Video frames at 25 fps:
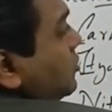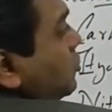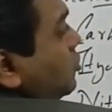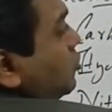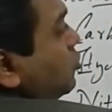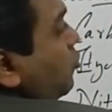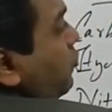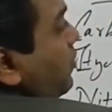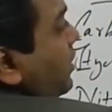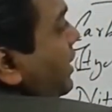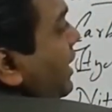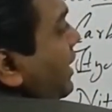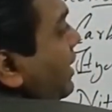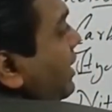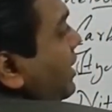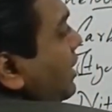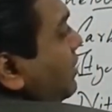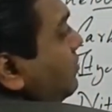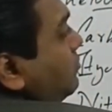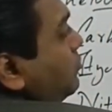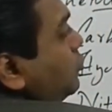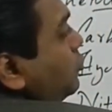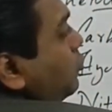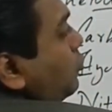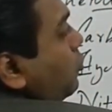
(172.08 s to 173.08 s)
So when I
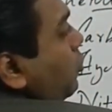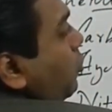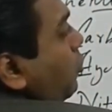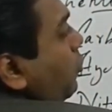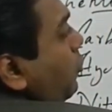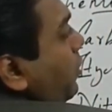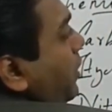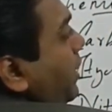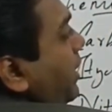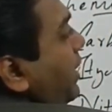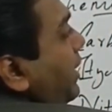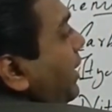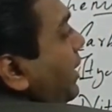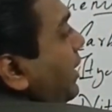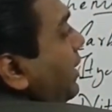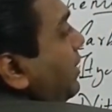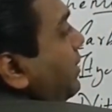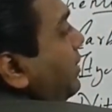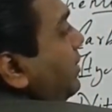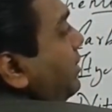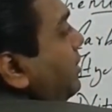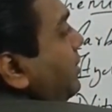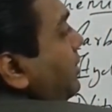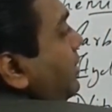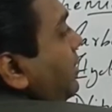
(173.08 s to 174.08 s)
come to
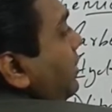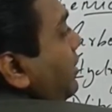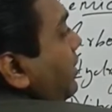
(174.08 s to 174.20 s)
chlorine,